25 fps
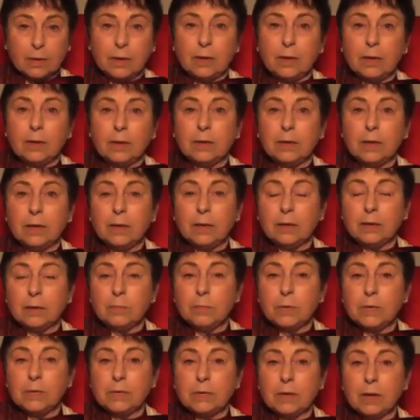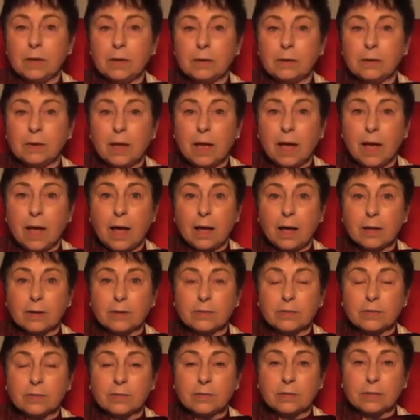It can be done
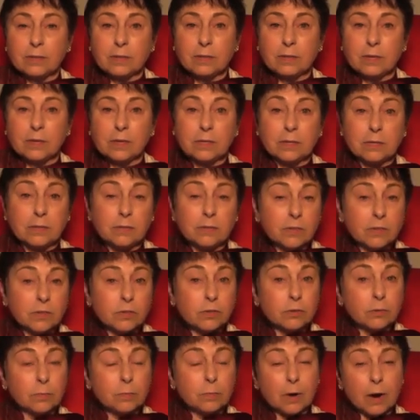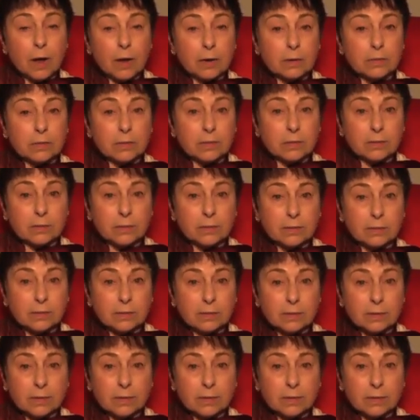as individual practice.